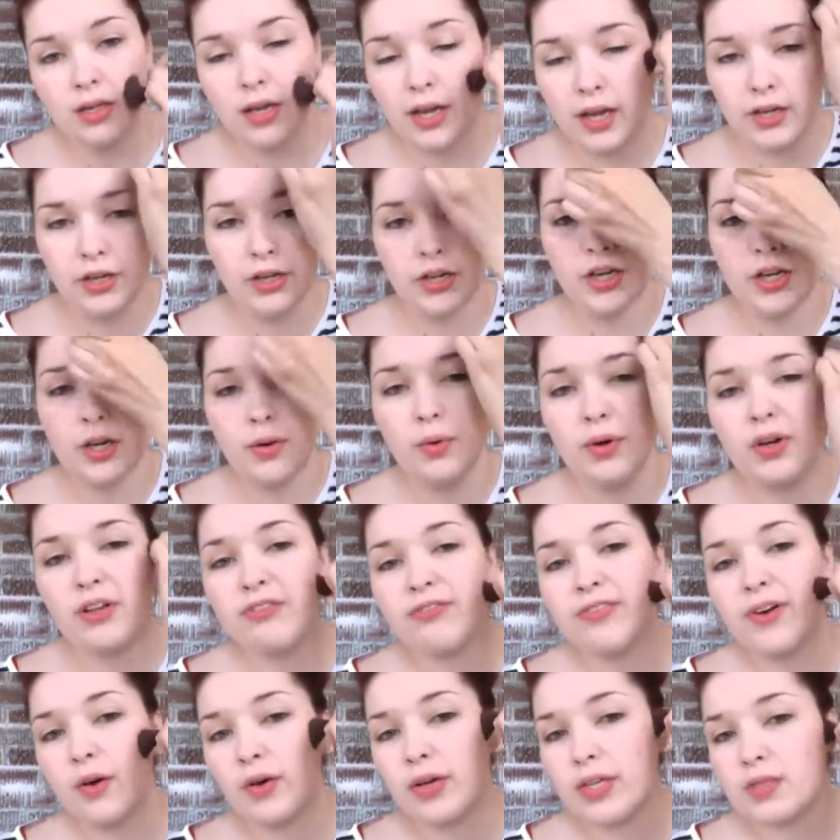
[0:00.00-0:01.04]
You're going to want to
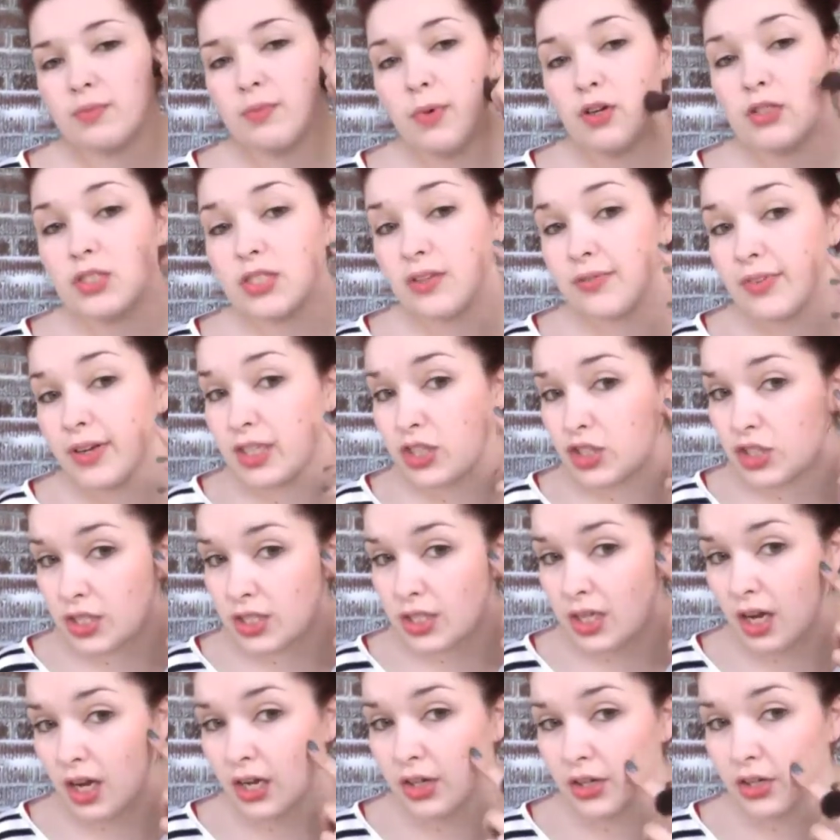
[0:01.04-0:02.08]
focus most of it just
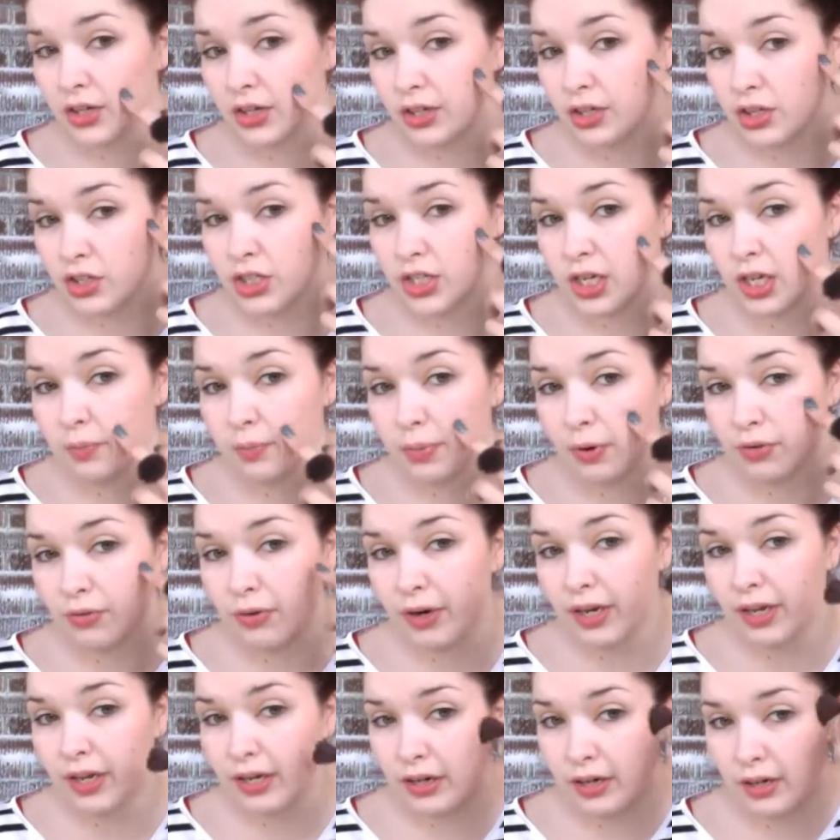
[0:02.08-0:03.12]
under your cheekbone
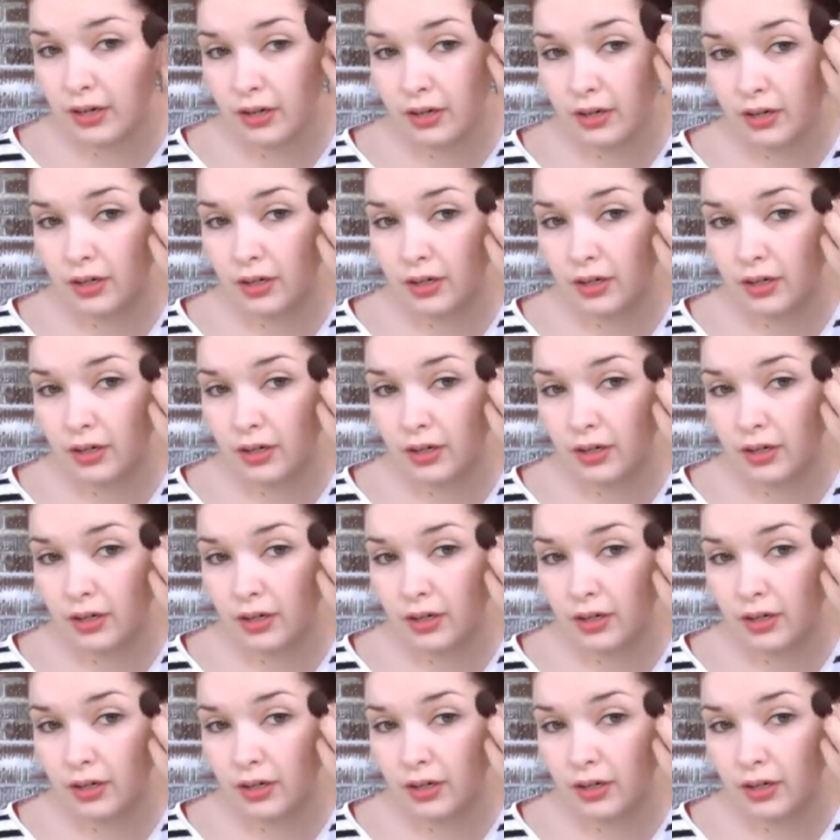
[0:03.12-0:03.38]
right here.